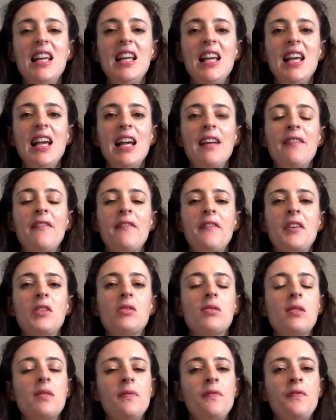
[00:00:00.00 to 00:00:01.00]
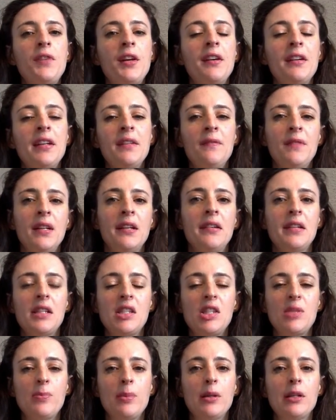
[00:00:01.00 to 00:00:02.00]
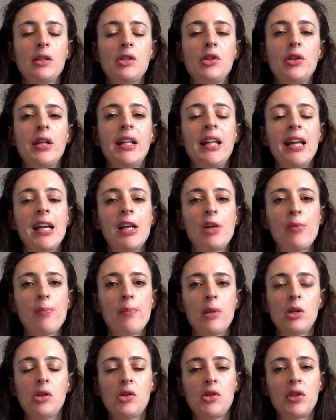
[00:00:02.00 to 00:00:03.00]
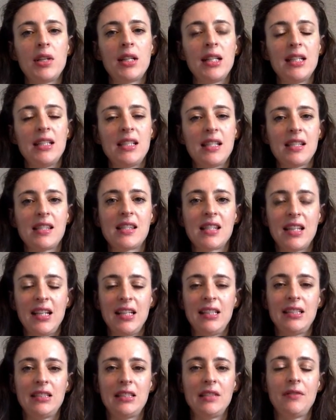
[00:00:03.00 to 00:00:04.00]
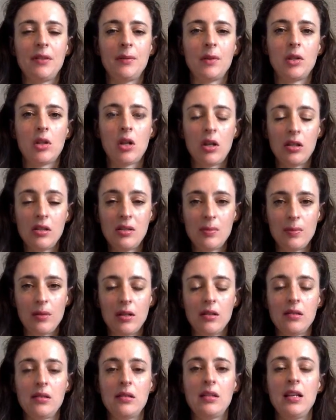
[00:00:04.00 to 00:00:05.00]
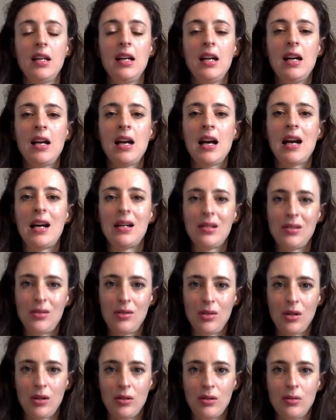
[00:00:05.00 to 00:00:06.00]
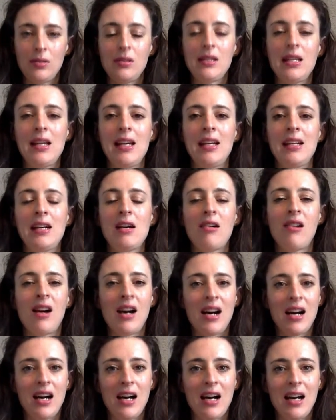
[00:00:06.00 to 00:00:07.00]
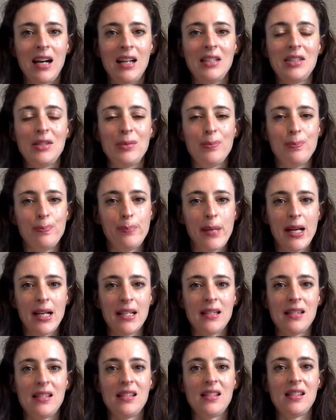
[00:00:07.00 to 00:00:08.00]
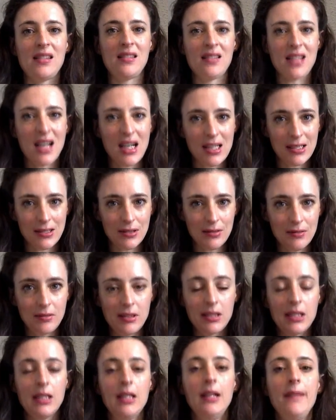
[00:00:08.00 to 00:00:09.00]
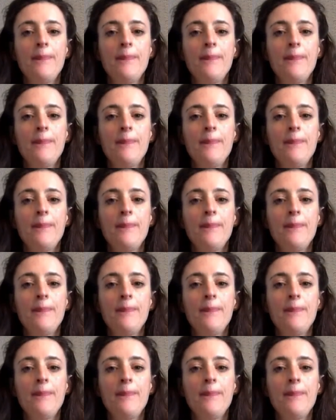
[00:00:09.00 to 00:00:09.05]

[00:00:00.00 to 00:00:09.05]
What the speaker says: and feels very, very spiritually and emotionally disconnected from the cosmos, our souls, and our heart-based selves.